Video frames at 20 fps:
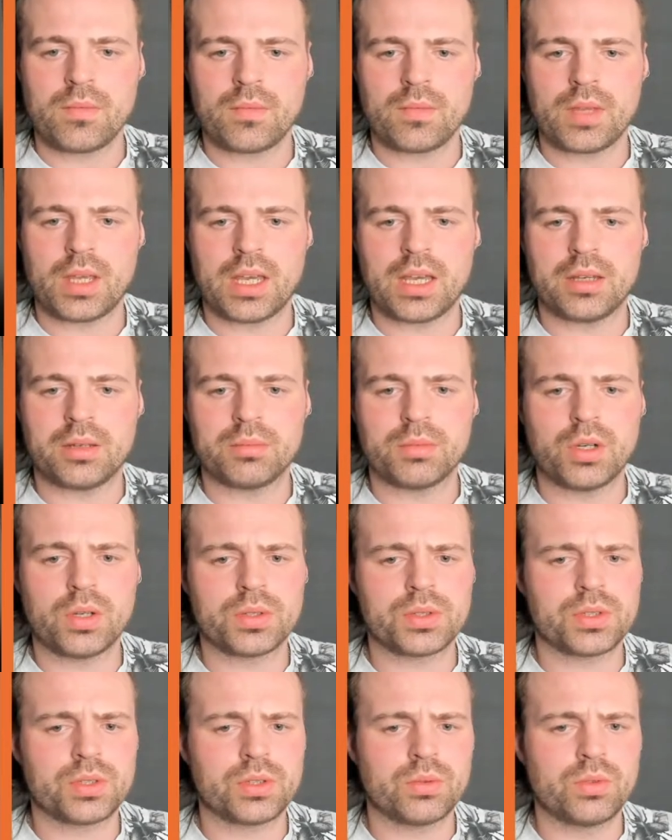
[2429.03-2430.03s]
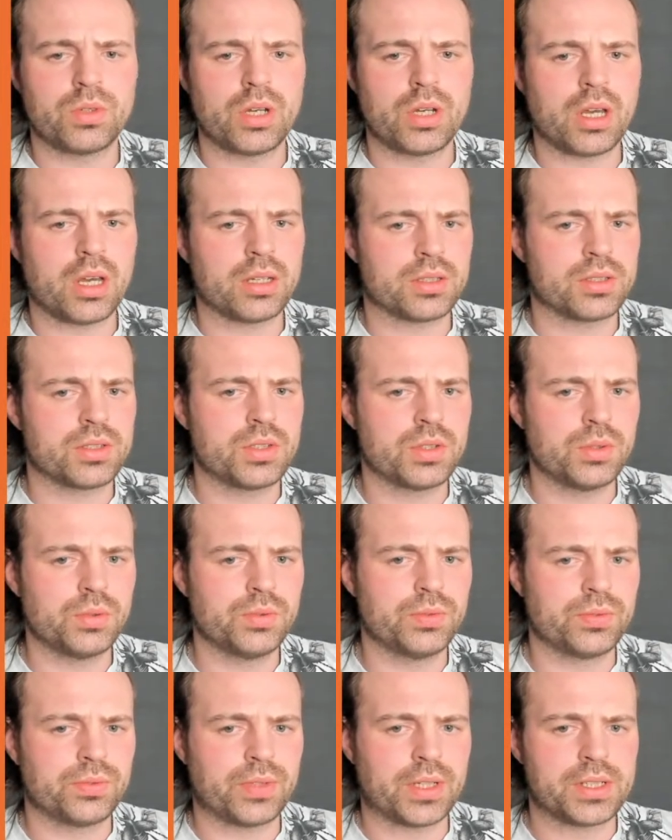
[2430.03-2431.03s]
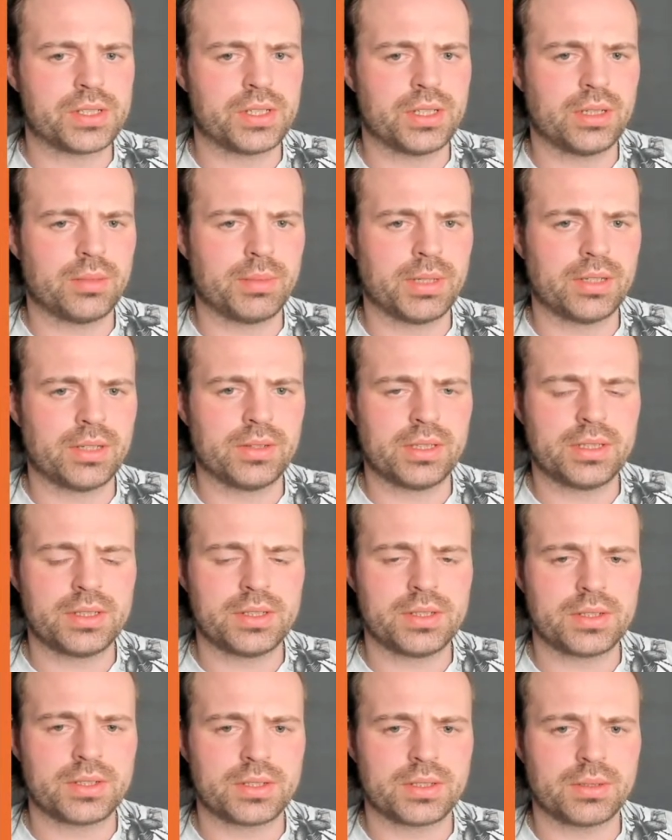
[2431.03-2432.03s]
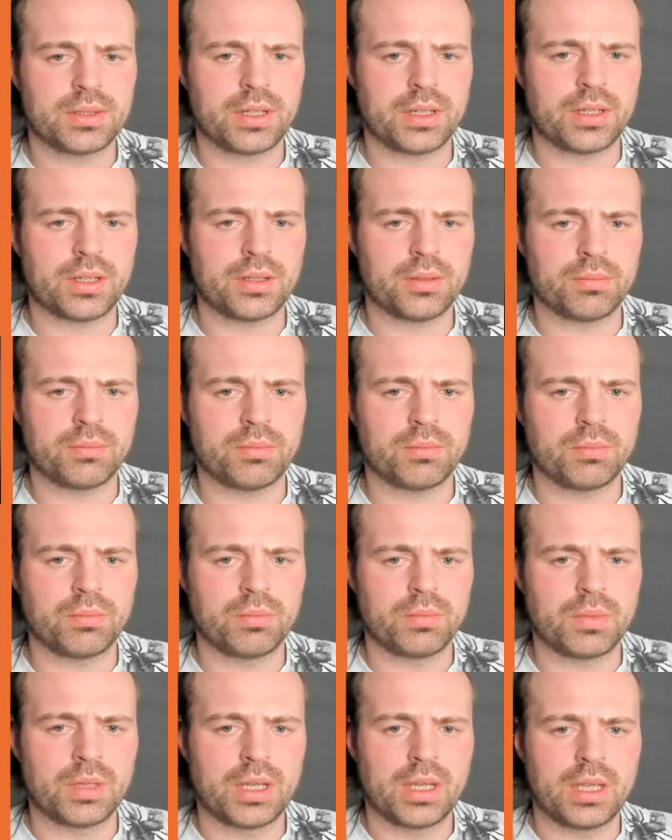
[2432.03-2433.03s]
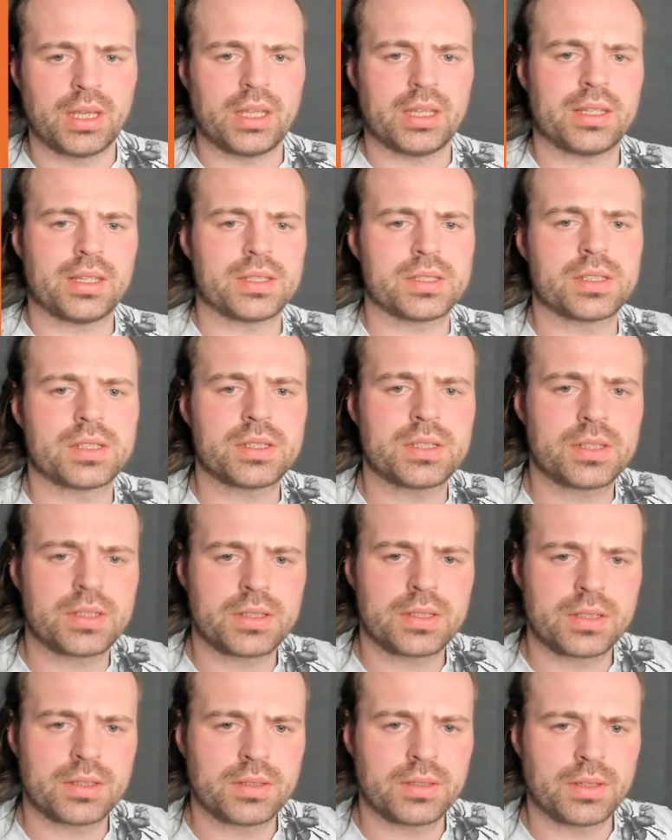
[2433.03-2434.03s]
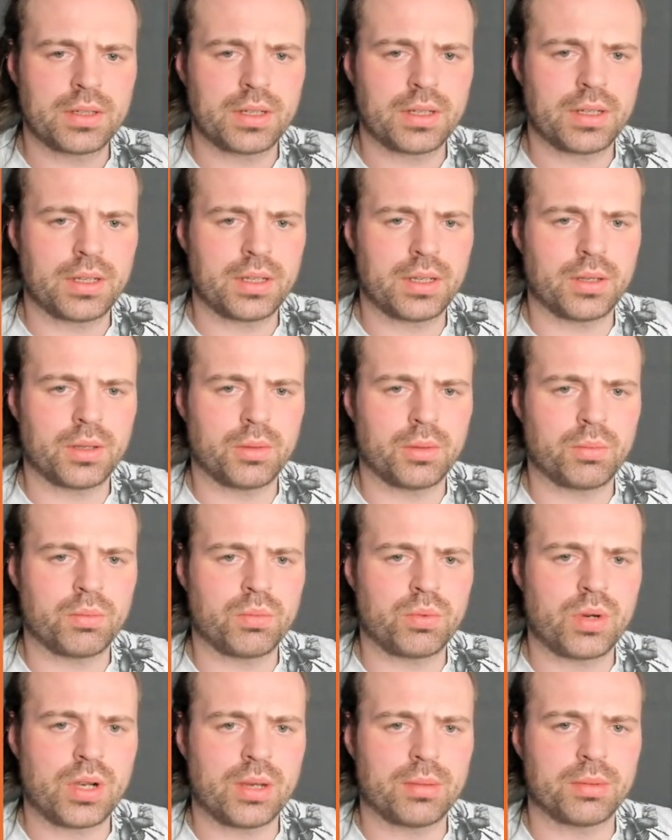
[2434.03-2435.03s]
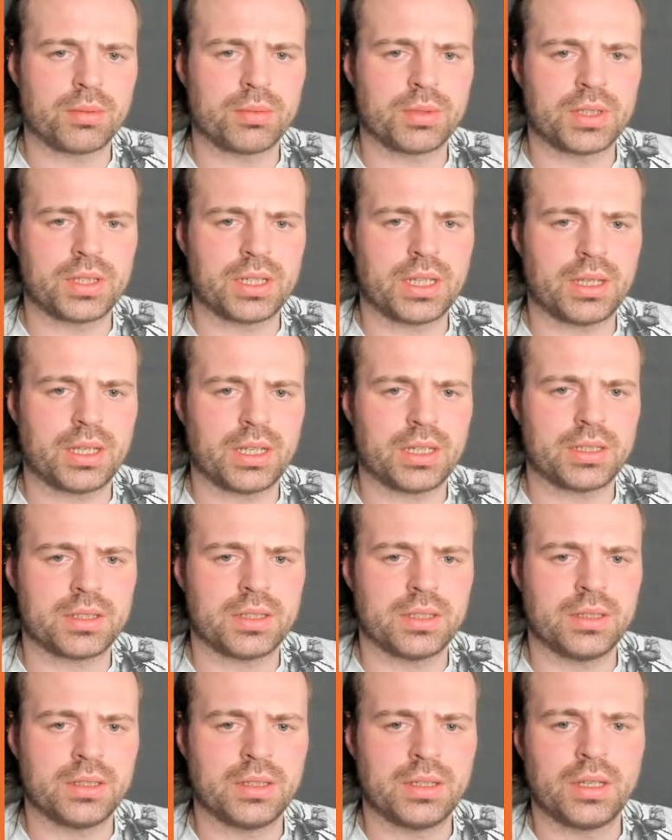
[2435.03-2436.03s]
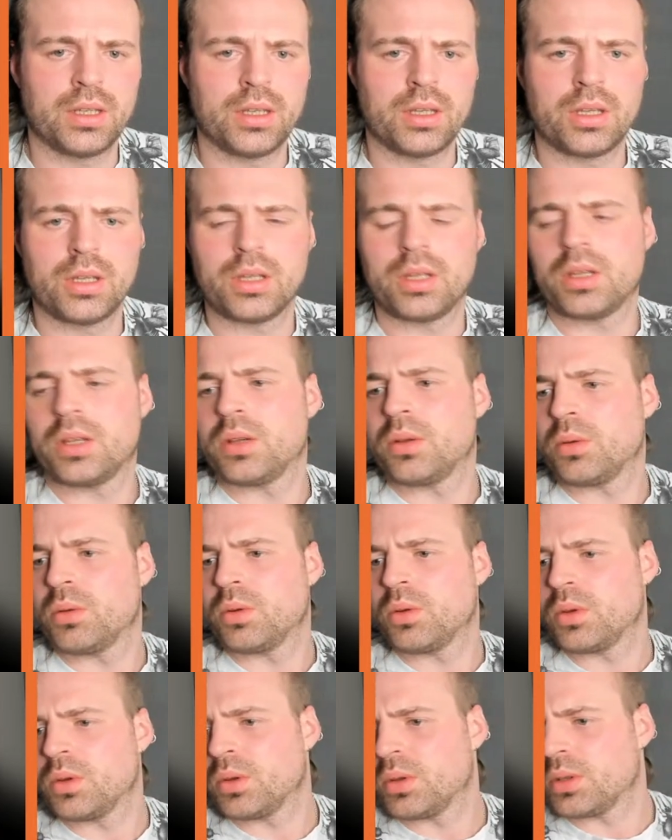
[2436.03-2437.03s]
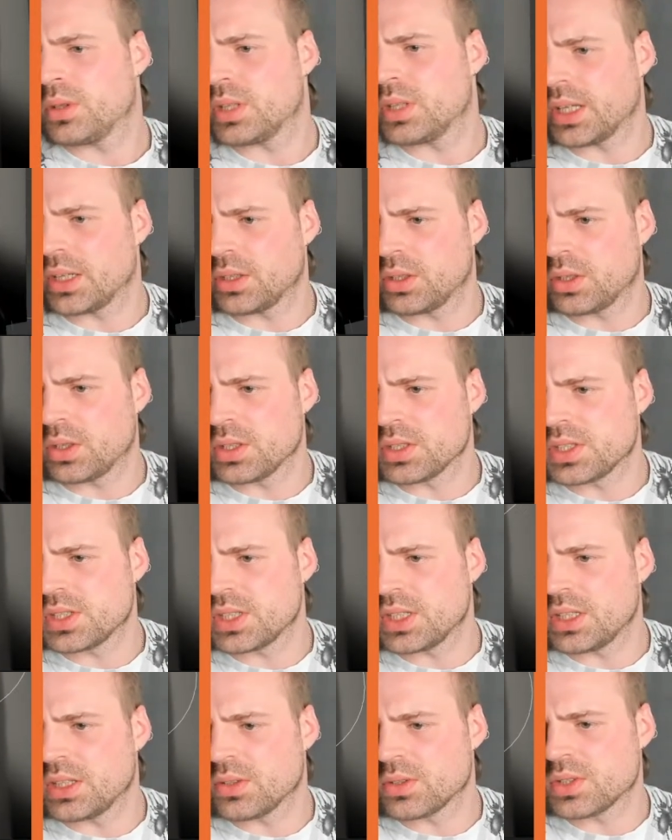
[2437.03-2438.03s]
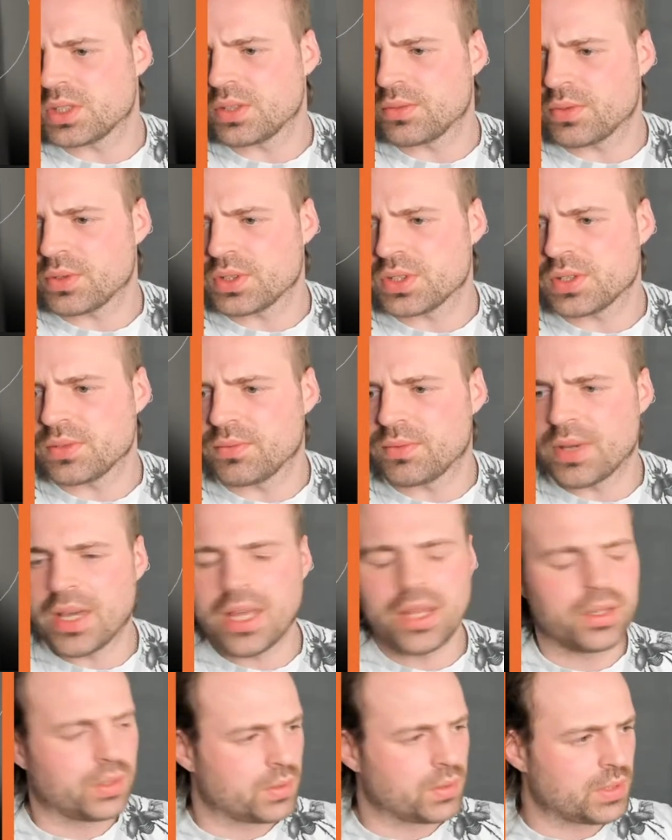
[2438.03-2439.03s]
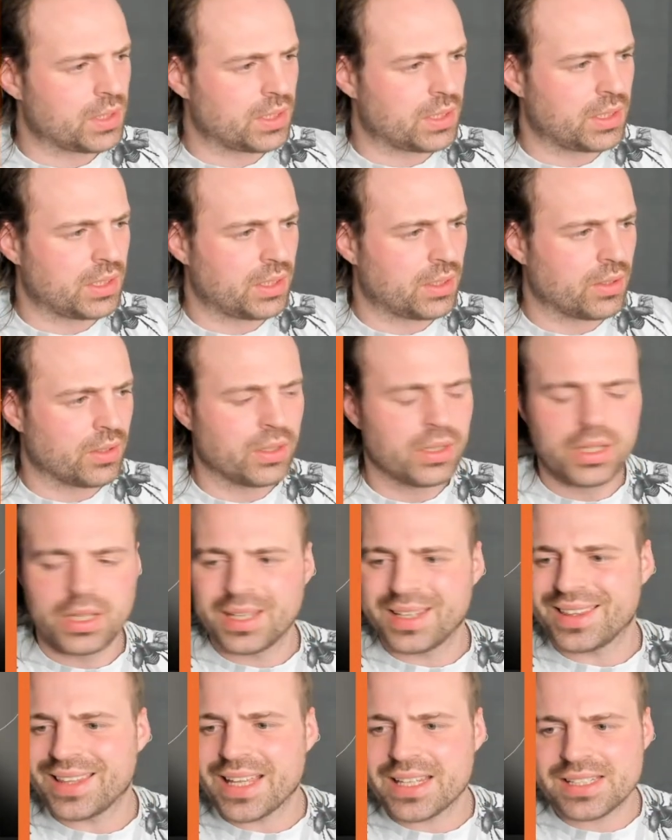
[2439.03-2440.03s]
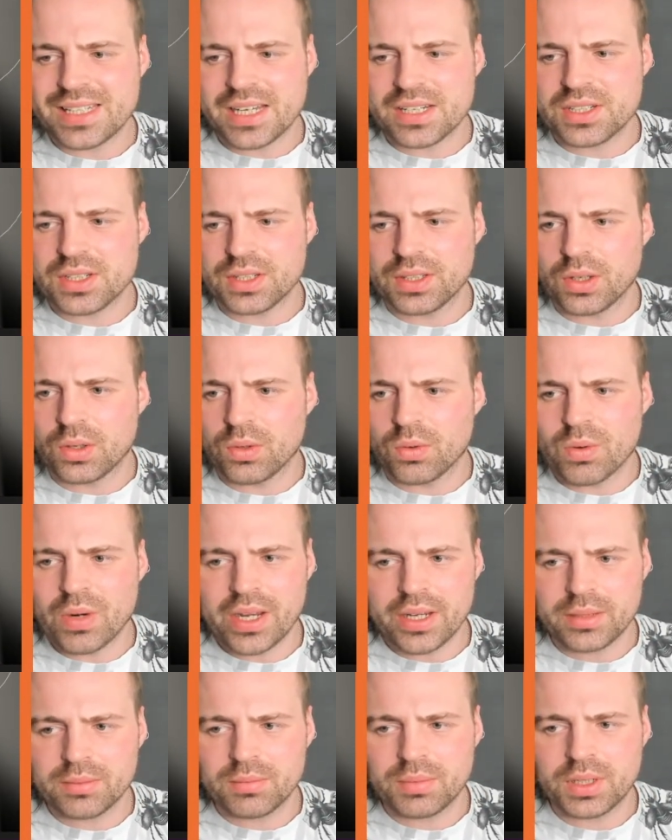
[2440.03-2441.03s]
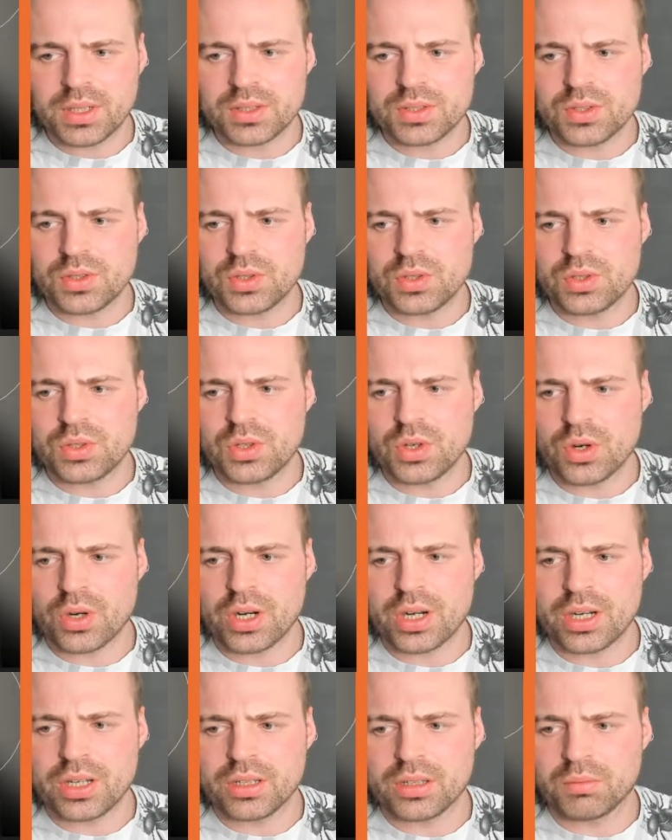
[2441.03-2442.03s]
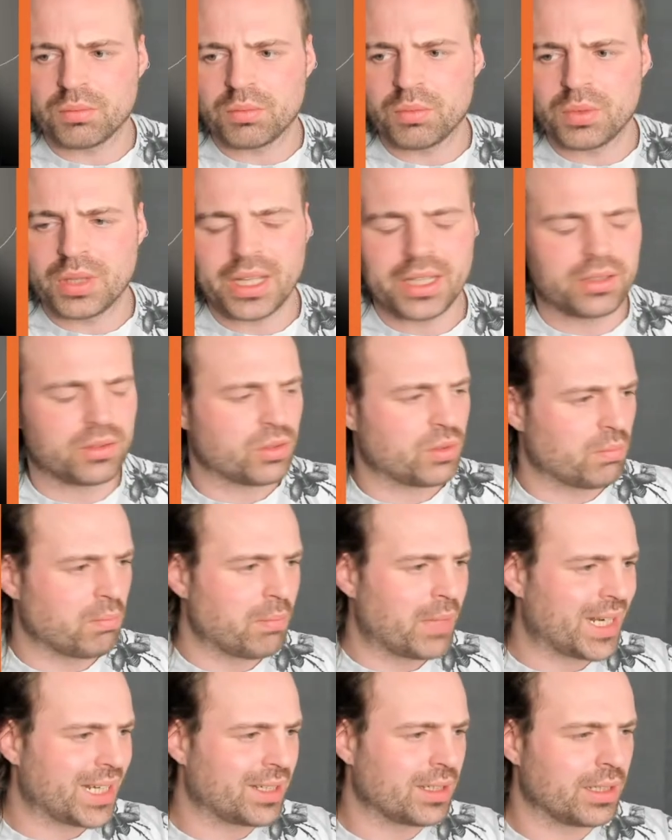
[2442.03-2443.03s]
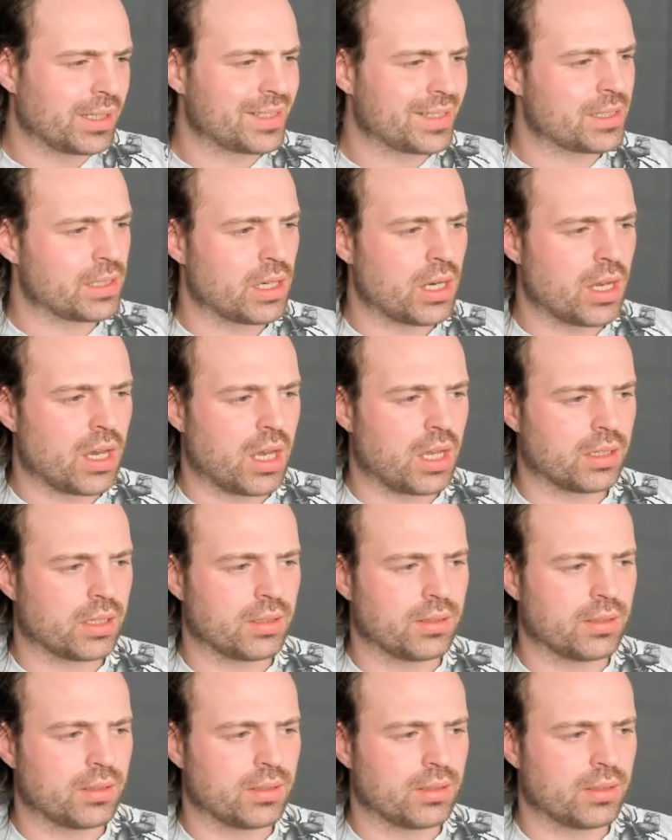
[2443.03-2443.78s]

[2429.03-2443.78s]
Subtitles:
I am also not too fussy about this. This is probably a, like you can see there's difference of values in here. That's actually alright, because you're gonna, like, metal is not